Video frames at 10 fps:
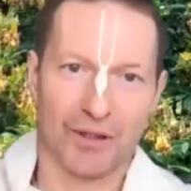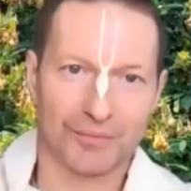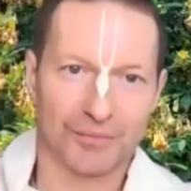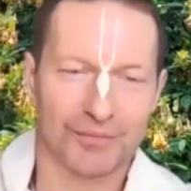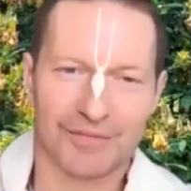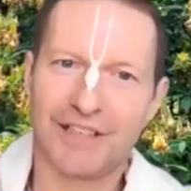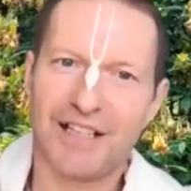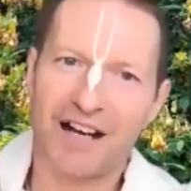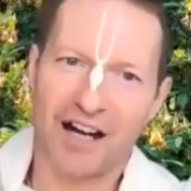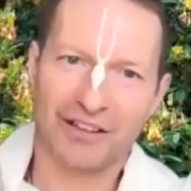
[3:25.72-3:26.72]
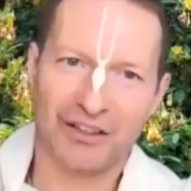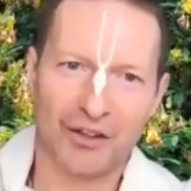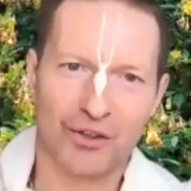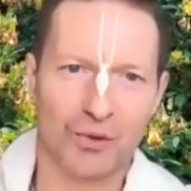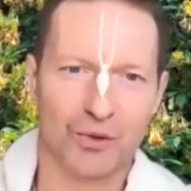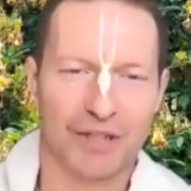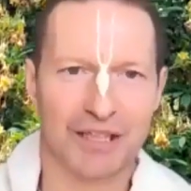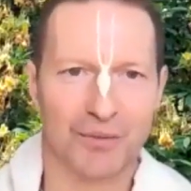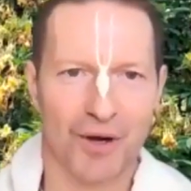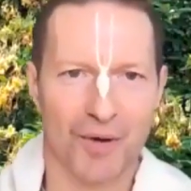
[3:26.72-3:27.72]
the Akhanda Guru
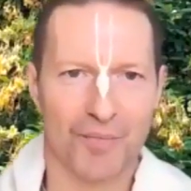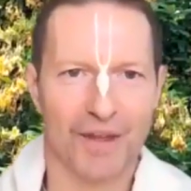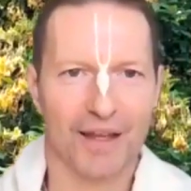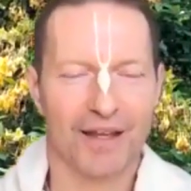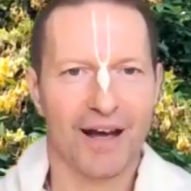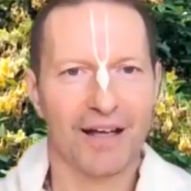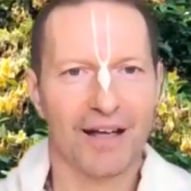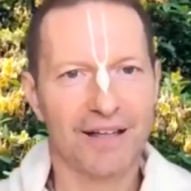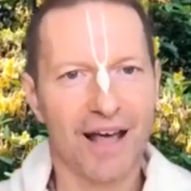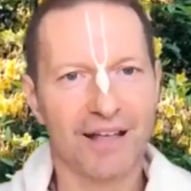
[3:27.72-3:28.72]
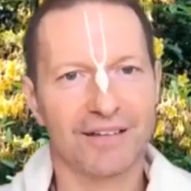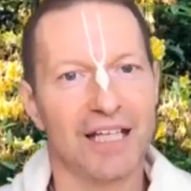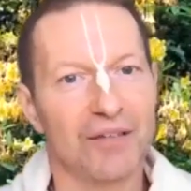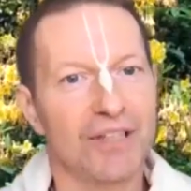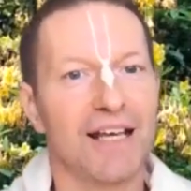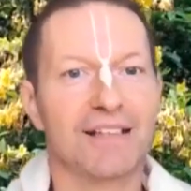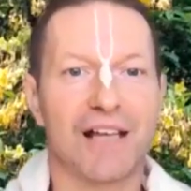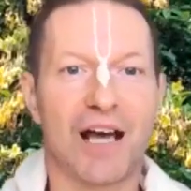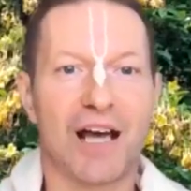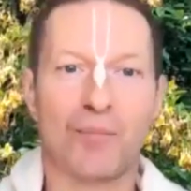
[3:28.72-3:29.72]
Tattva, and then give the
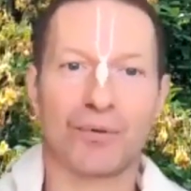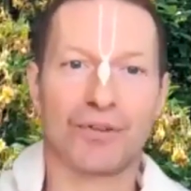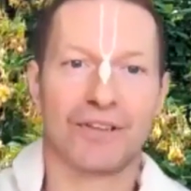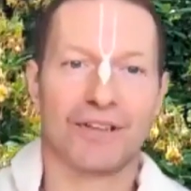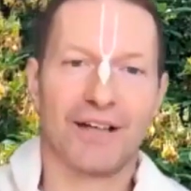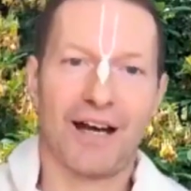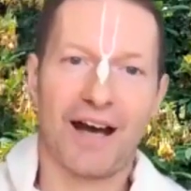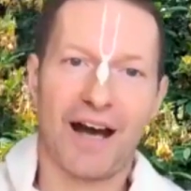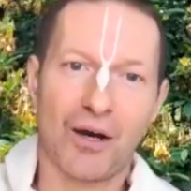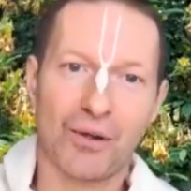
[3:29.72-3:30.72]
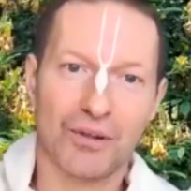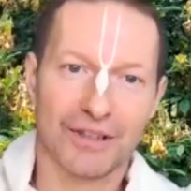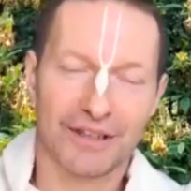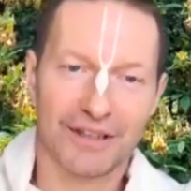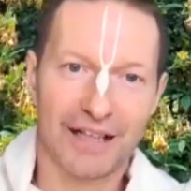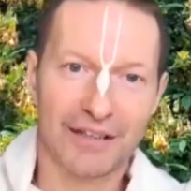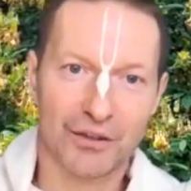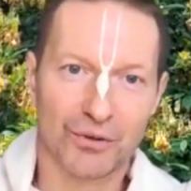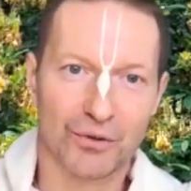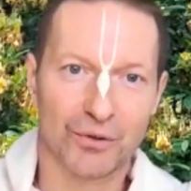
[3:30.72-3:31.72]
example how that
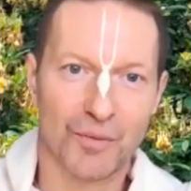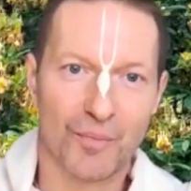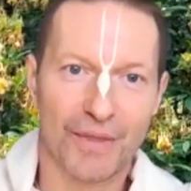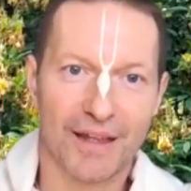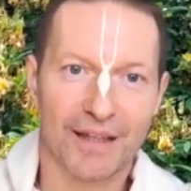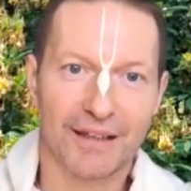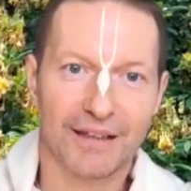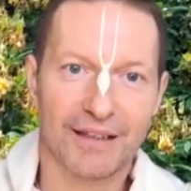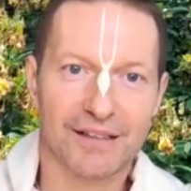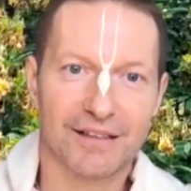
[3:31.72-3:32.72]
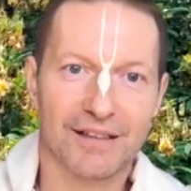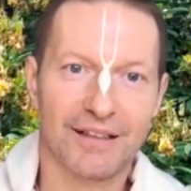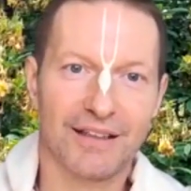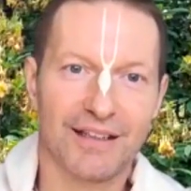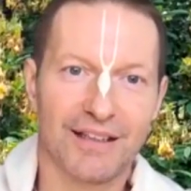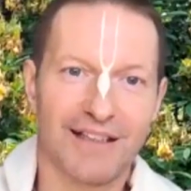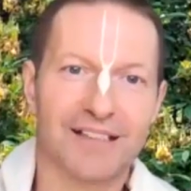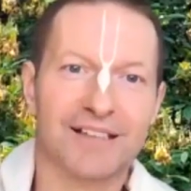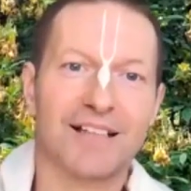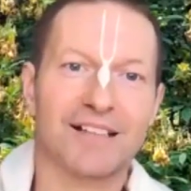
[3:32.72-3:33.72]
guru is the
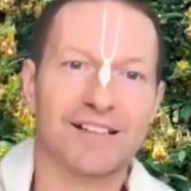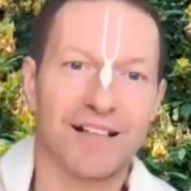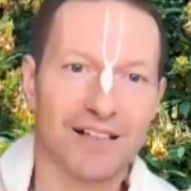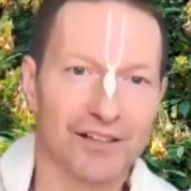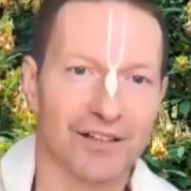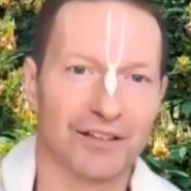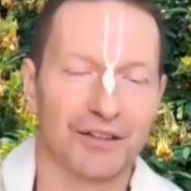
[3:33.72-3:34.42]
instantiation